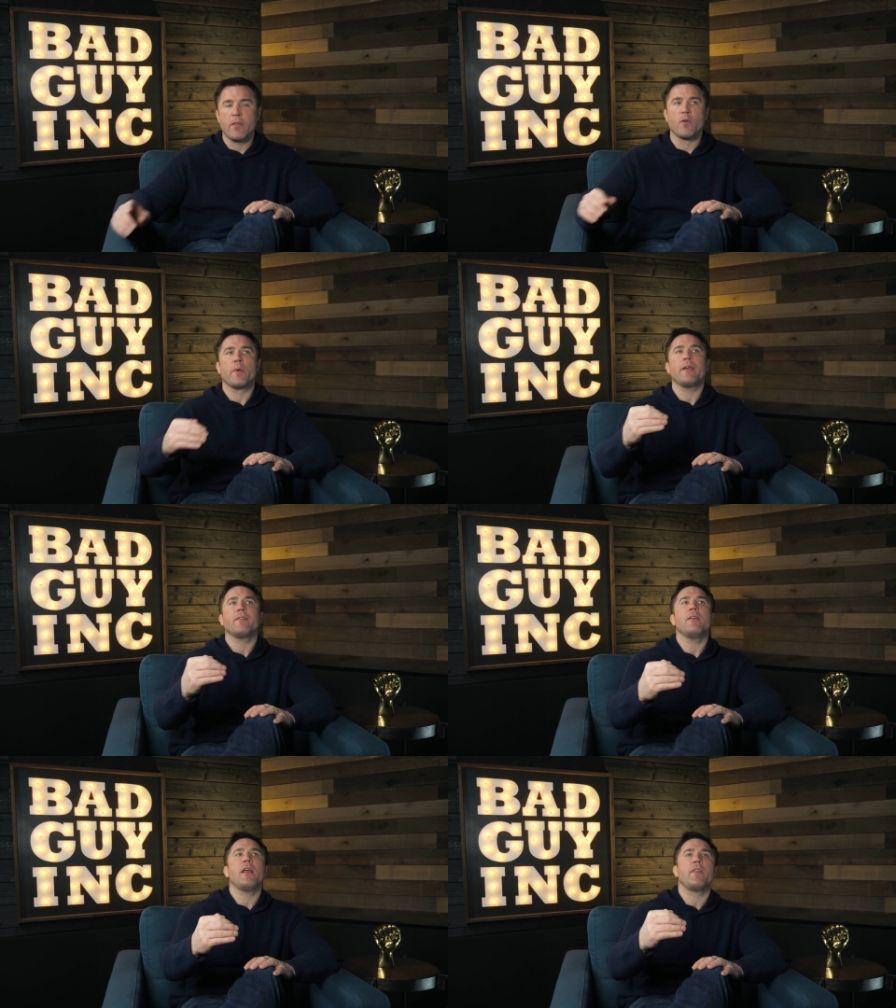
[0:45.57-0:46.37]
and the
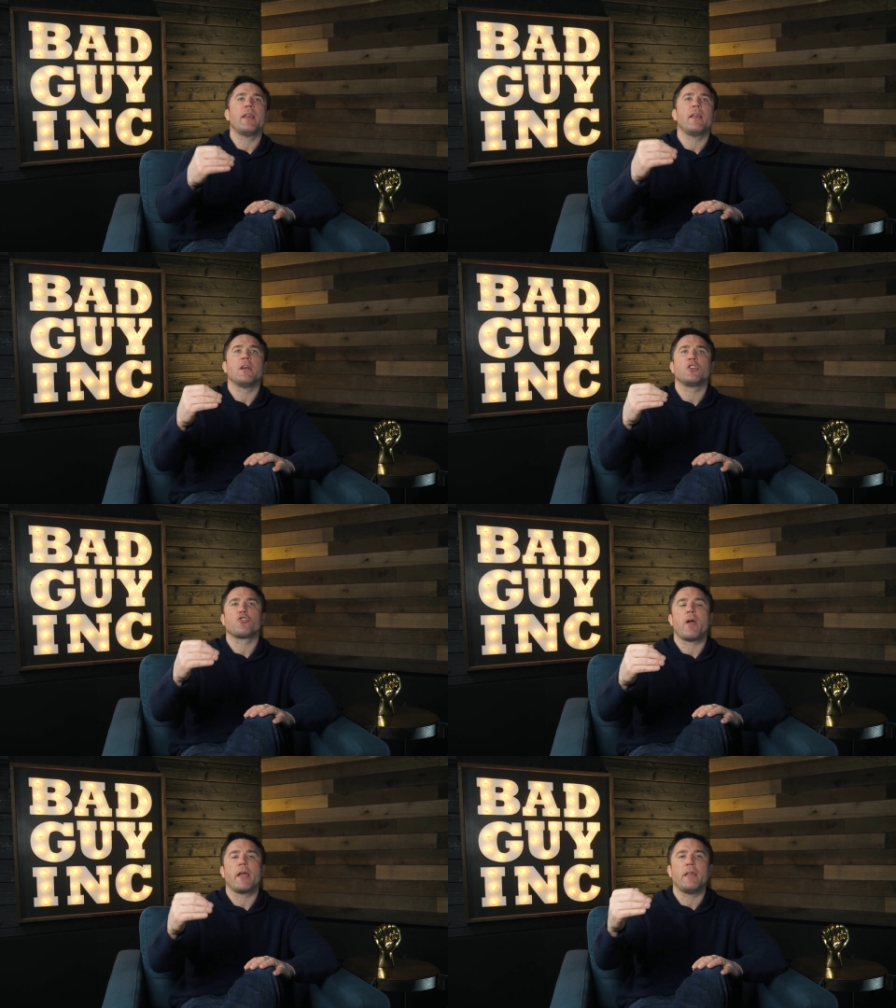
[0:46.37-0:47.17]
reason that a
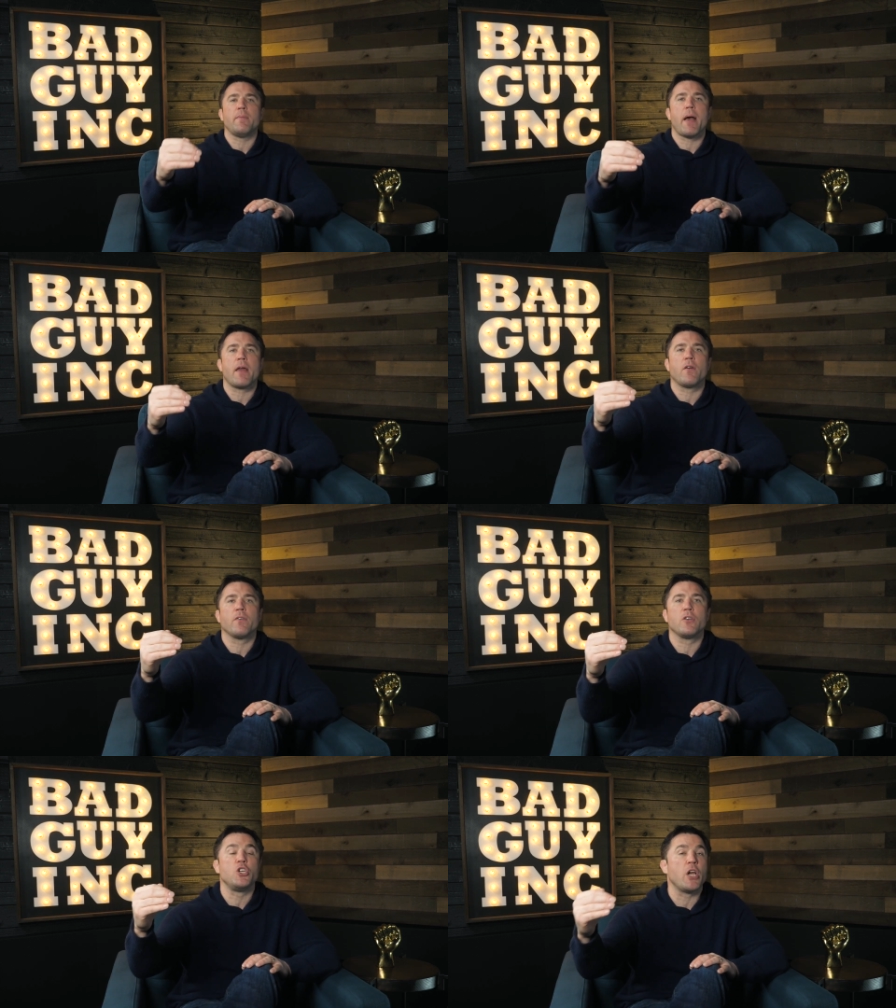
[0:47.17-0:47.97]
striking
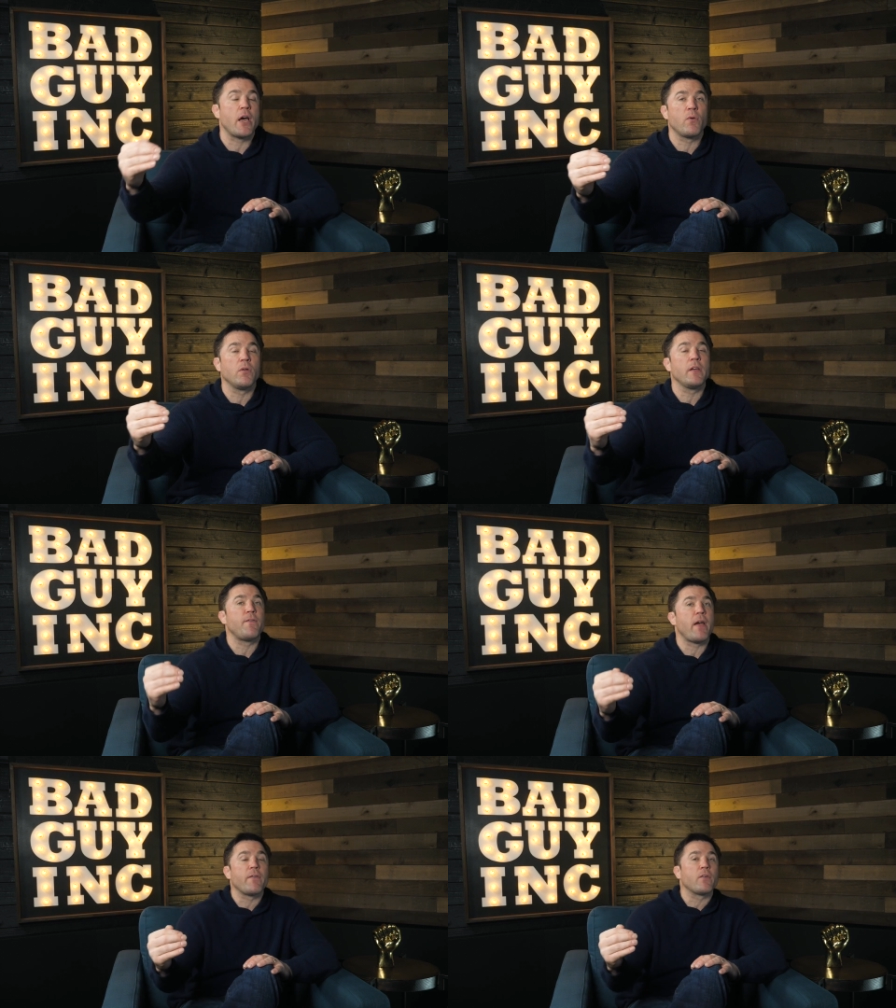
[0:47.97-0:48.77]
battle generally
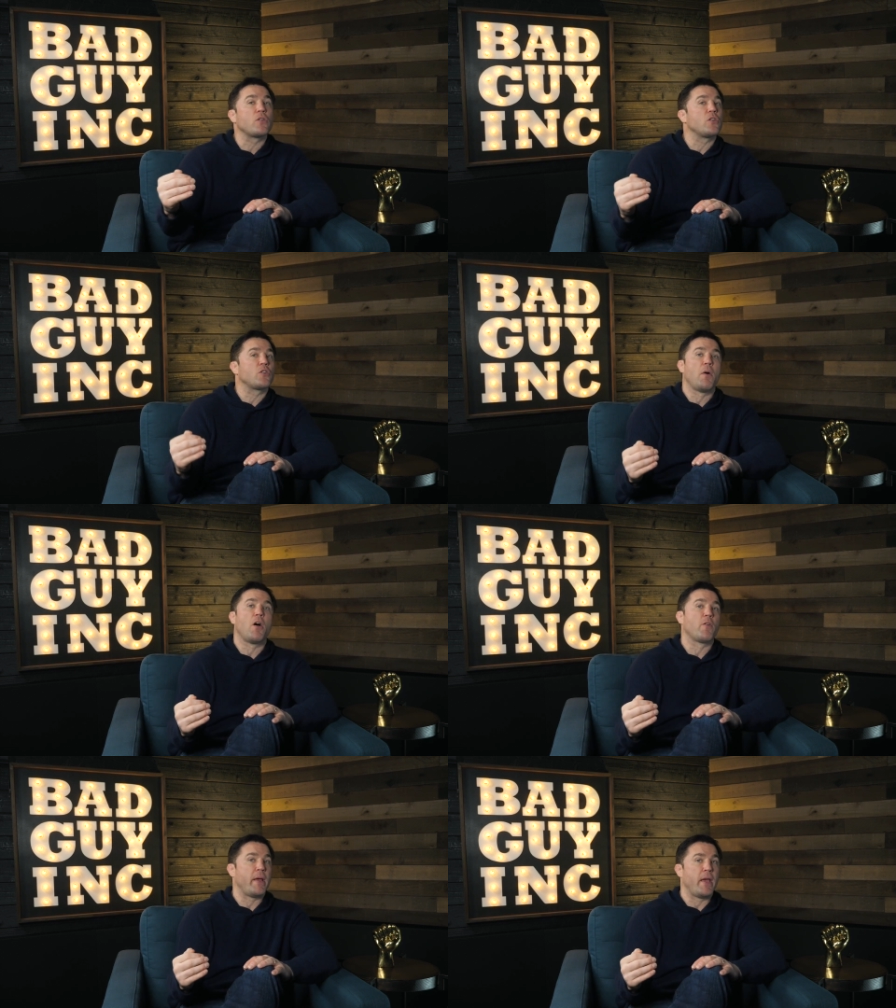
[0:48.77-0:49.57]
favors the
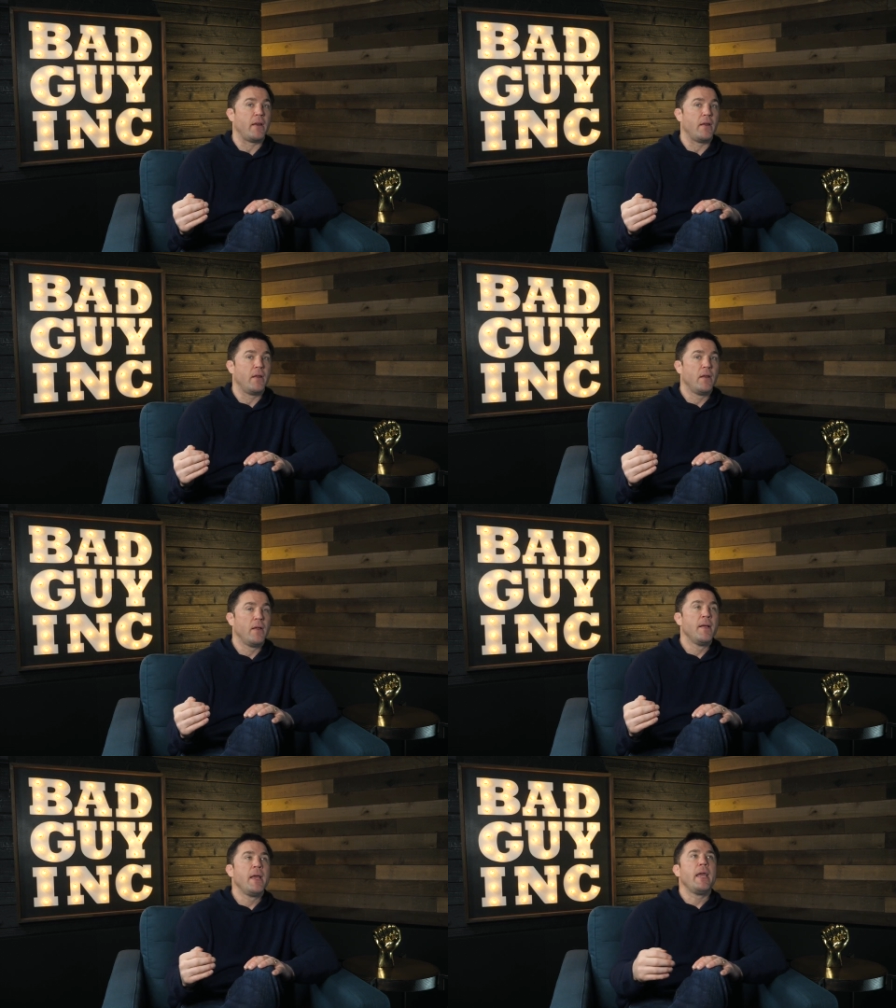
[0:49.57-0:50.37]
smaller man,
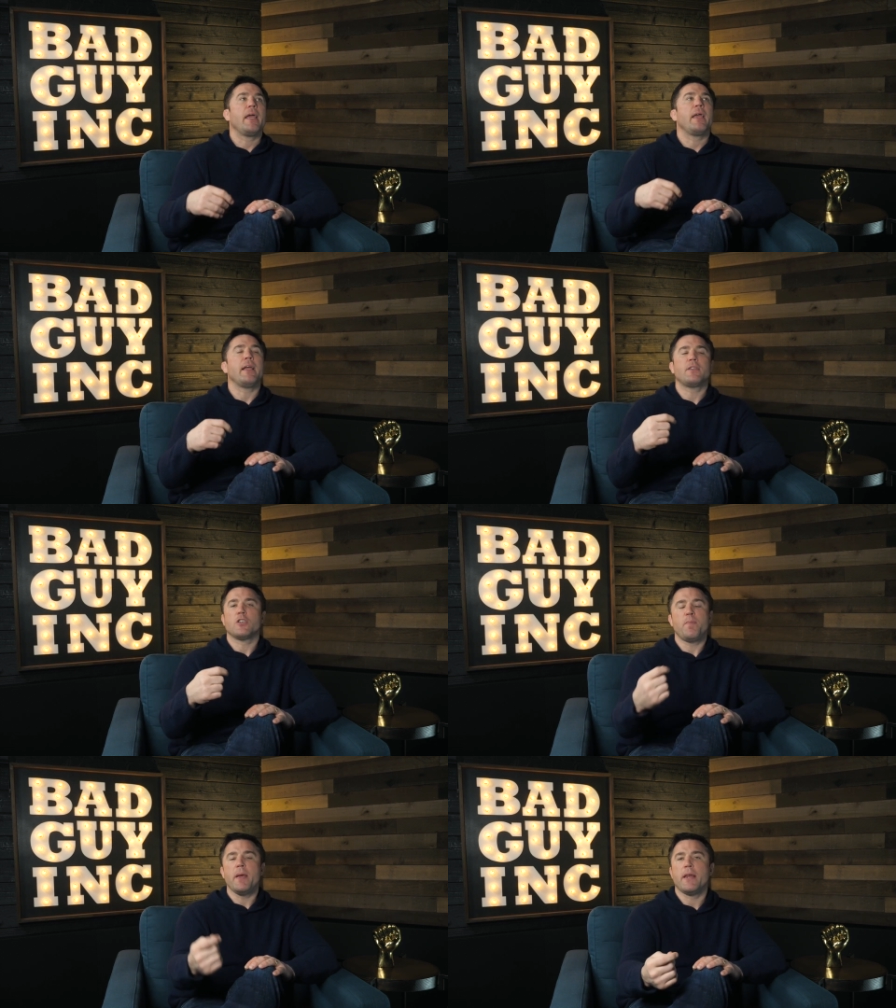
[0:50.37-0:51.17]
it's
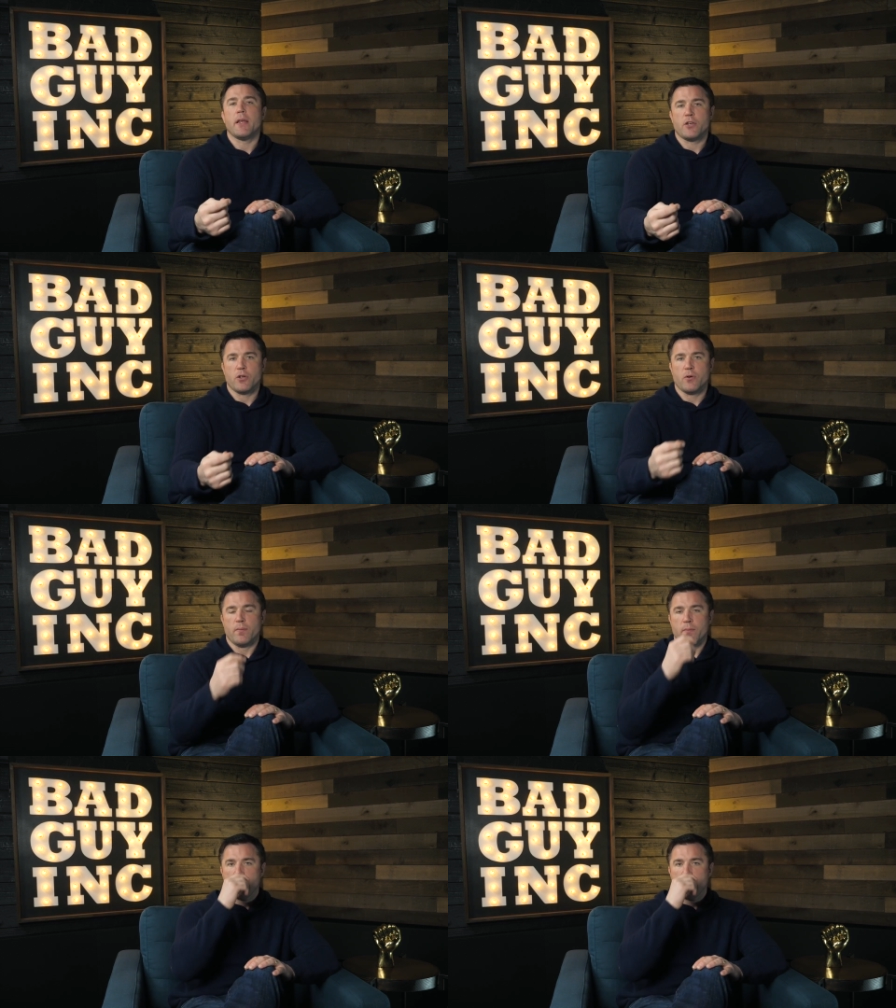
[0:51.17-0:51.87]
a speed issue.